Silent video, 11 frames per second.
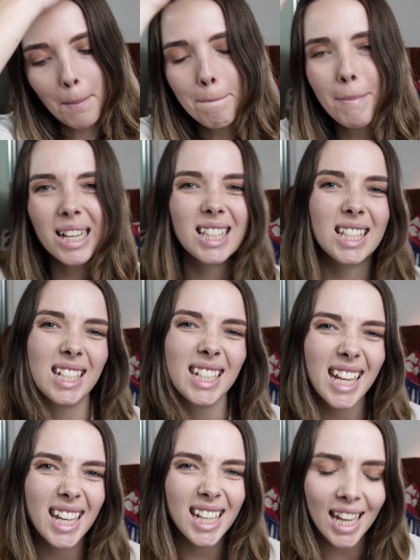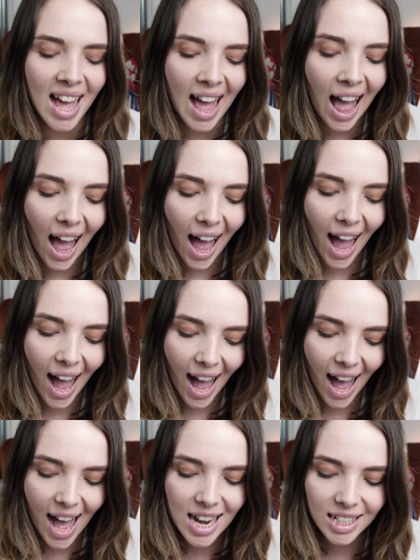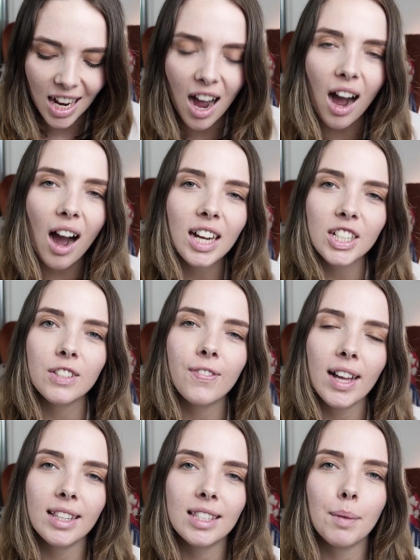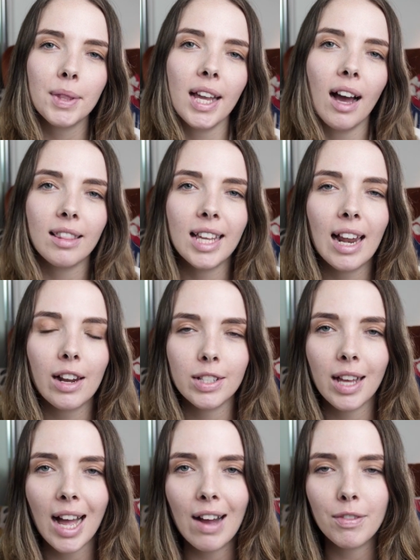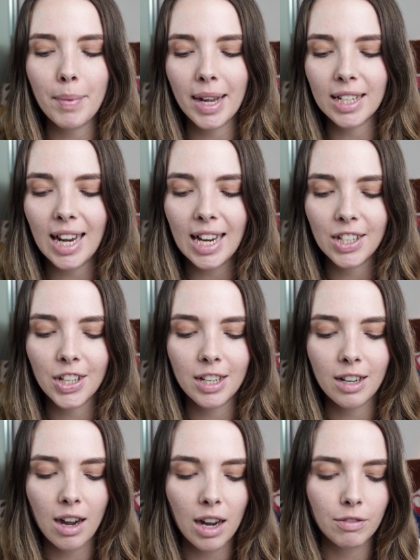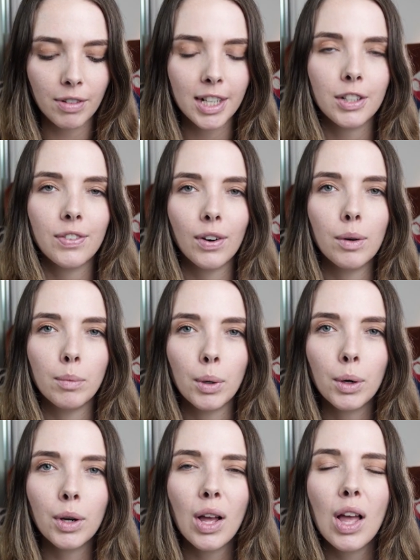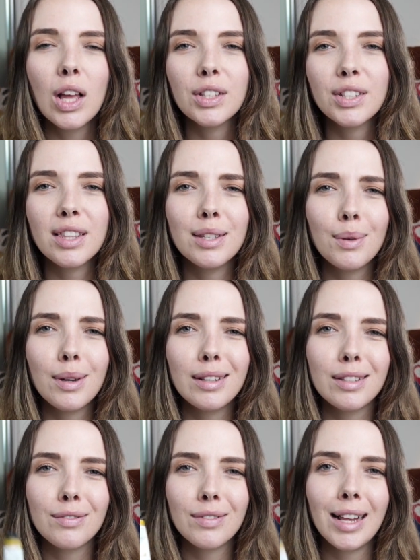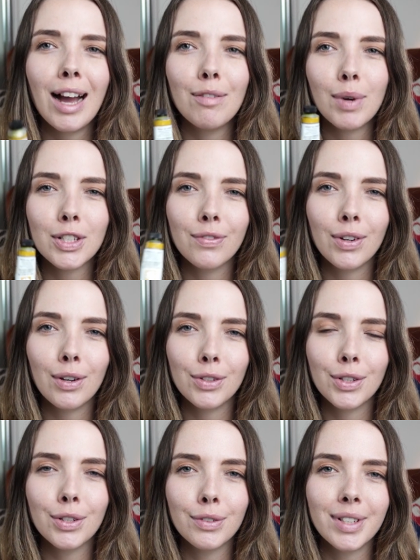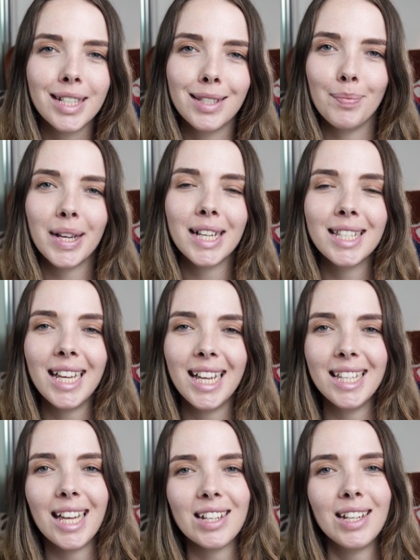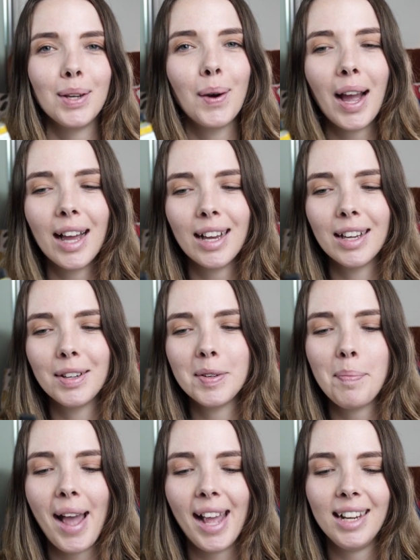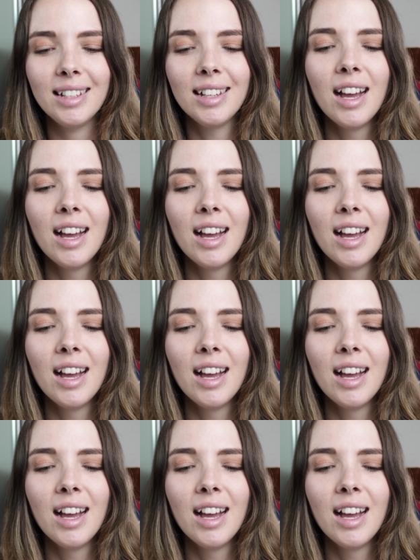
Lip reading: mustardy. And I just find that some of the other yellows that I have in my collection I reach for more. So this one doesn't really have much of a logical reason because it is actually quite a good paint.